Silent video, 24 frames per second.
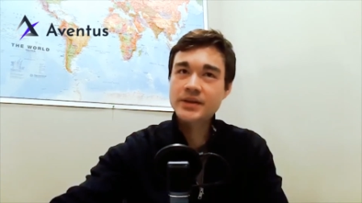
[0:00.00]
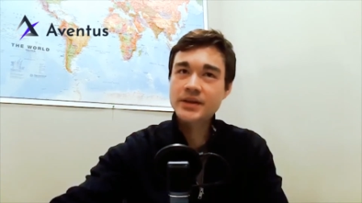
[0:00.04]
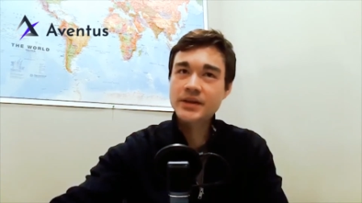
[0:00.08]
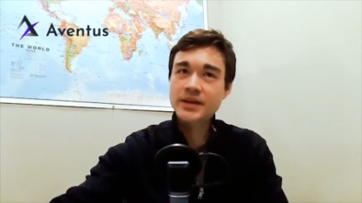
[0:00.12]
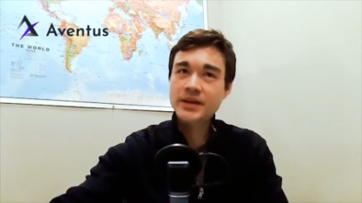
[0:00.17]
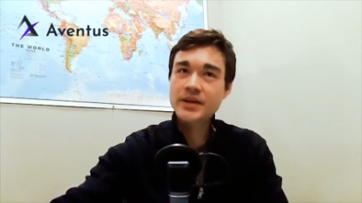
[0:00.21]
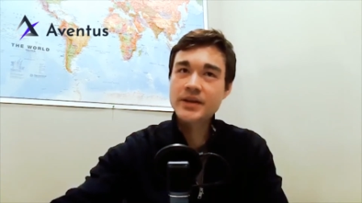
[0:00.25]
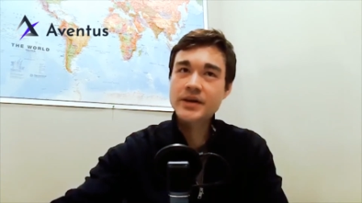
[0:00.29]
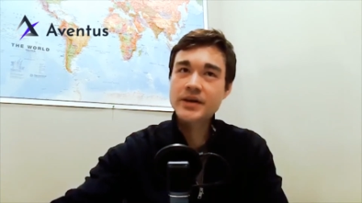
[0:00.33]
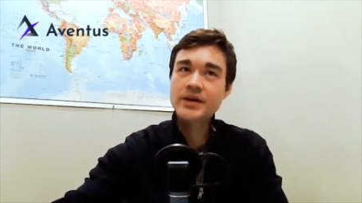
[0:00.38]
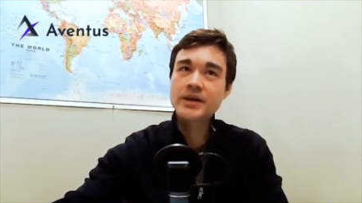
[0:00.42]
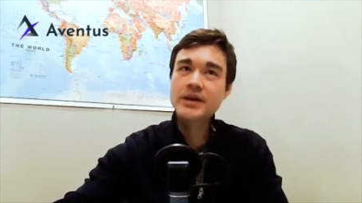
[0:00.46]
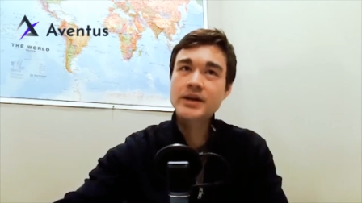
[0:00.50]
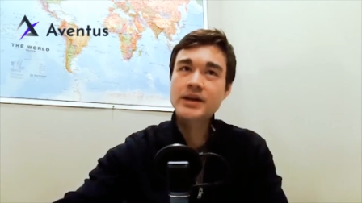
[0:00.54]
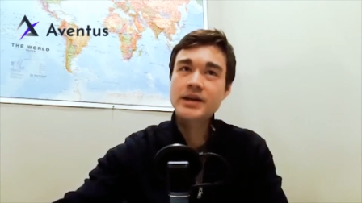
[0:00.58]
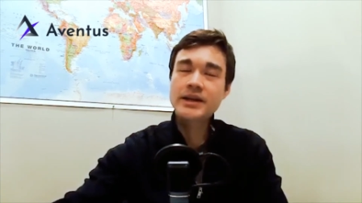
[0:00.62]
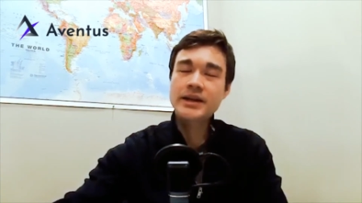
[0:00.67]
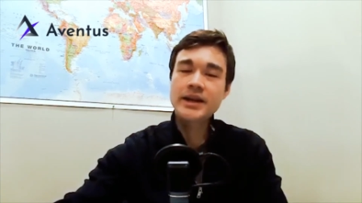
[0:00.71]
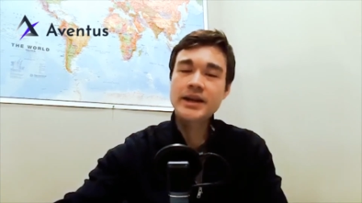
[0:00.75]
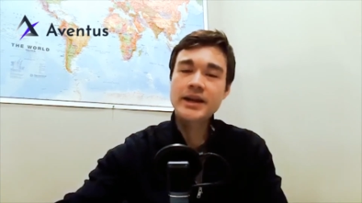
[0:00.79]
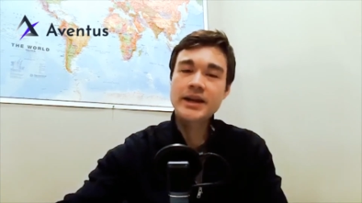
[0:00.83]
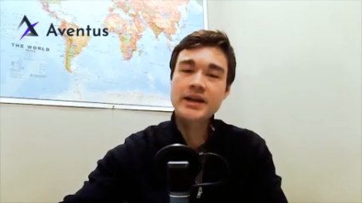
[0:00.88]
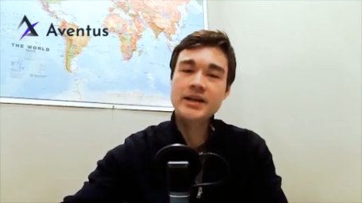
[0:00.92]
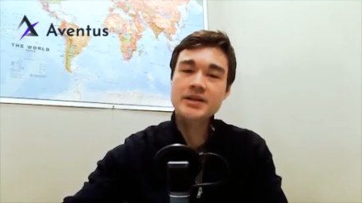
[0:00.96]
in the early
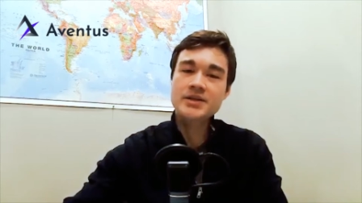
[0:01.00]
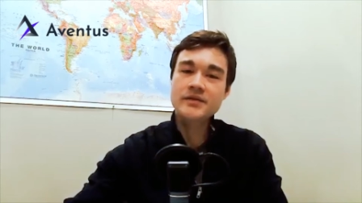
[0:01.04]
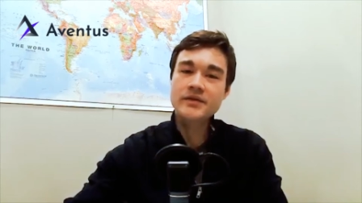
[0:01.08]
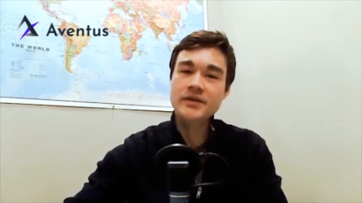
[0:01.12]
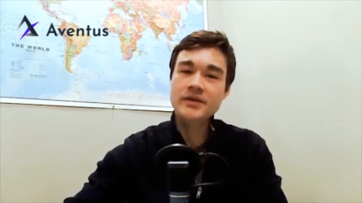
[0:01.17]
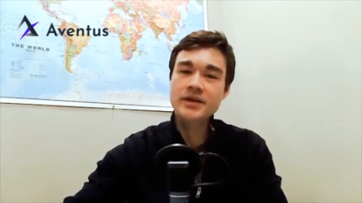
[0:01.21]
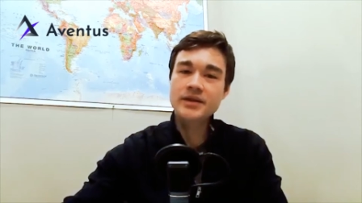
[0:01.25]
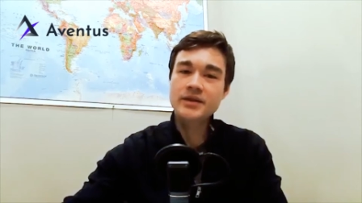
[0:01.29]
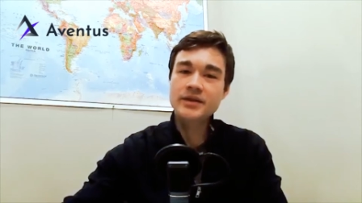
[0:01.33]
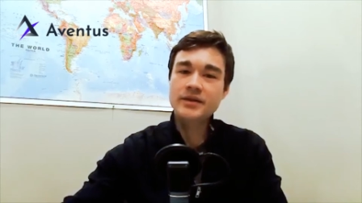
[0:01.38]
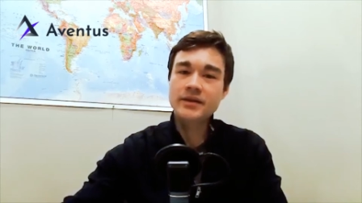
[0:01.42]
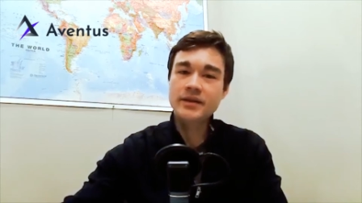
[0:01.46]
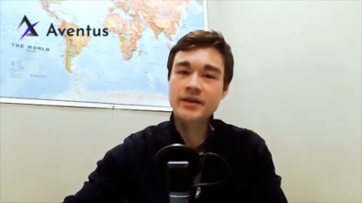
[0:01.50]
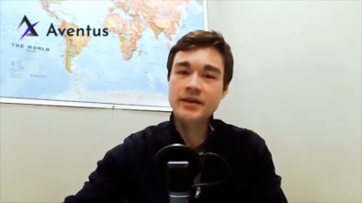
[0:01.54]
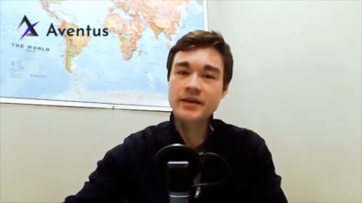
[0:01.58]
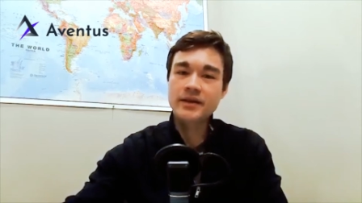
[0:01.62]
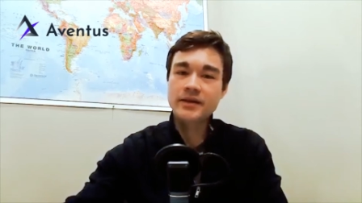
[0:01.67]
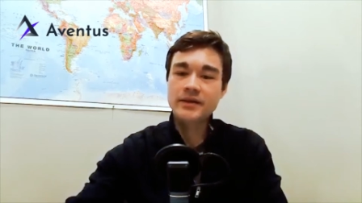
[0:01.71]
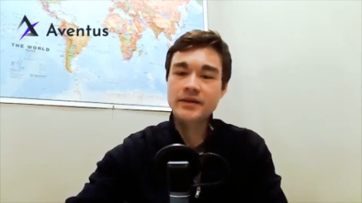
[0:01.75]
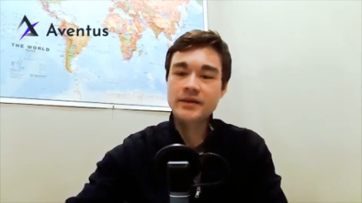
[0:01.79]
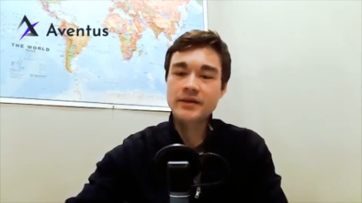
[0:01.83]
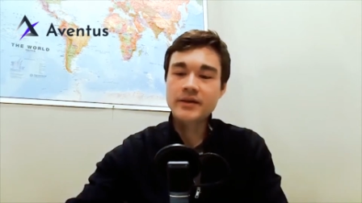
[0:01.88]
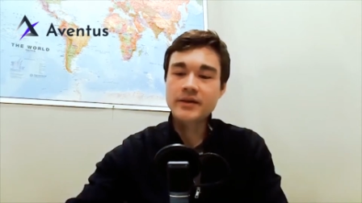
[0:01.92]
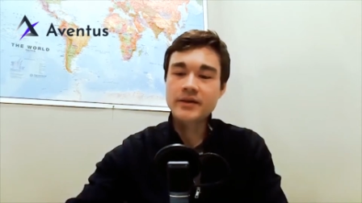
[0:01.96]
days of the internet.
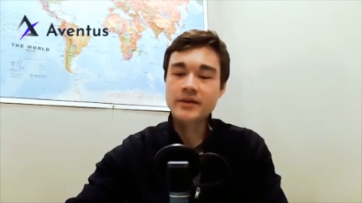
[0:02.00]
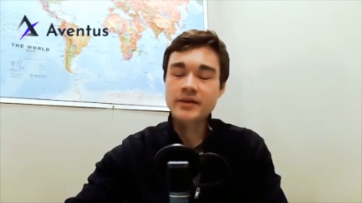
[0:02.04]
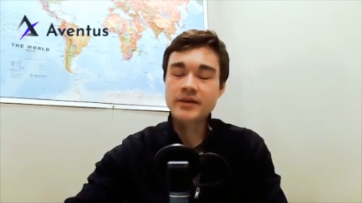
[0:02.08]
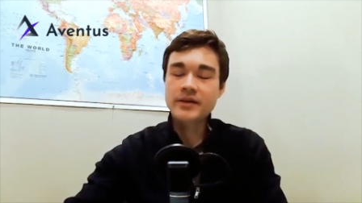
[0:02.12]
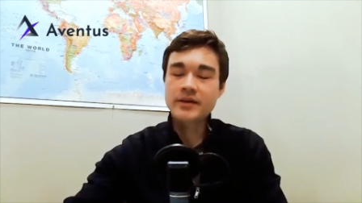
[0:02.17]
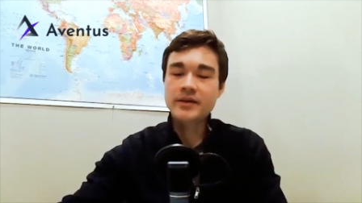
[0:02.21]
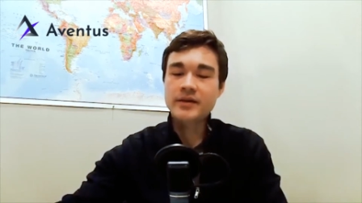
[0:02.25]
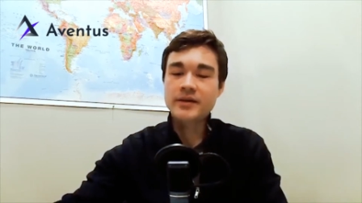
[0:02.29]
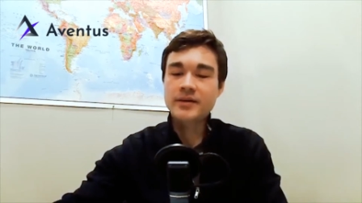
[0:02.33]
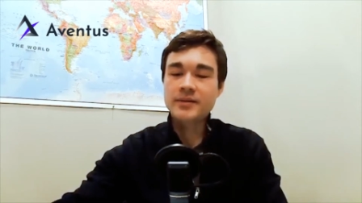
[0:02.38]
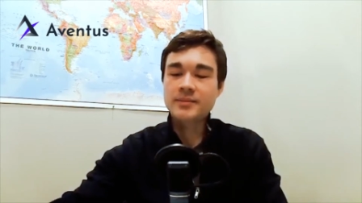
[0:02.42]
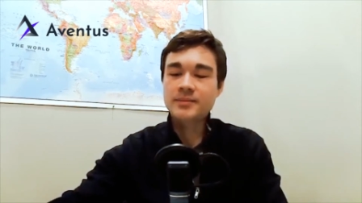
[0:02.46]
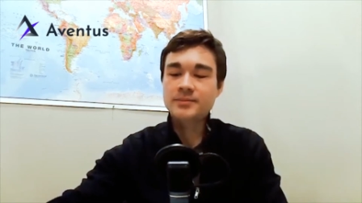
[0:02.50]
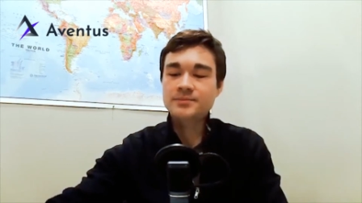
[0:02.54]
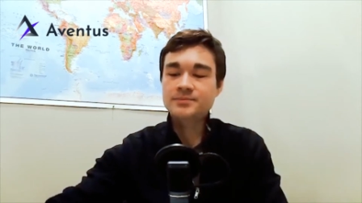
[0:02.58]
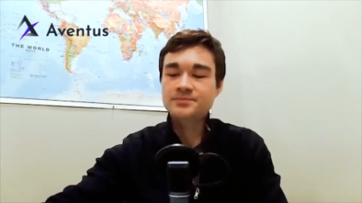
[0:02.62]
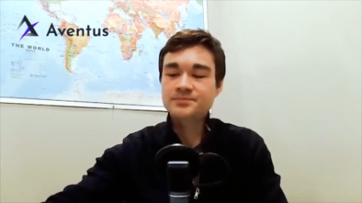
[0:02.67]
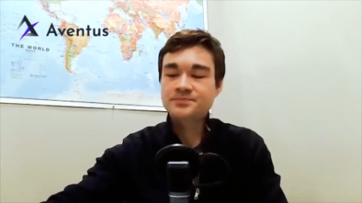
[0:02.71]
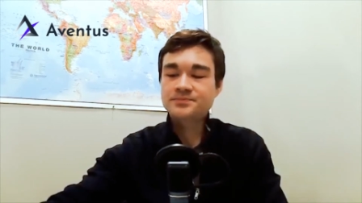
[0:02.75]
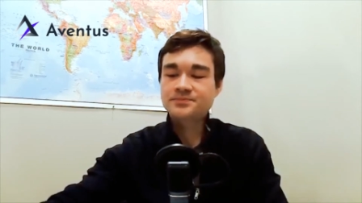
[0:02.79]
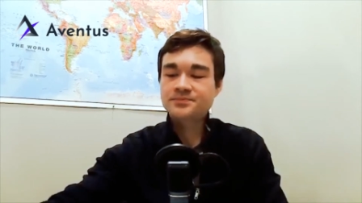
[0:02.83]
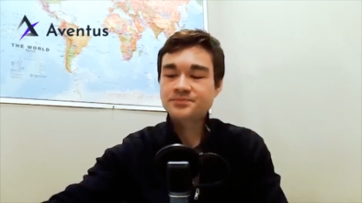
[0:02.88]
Um,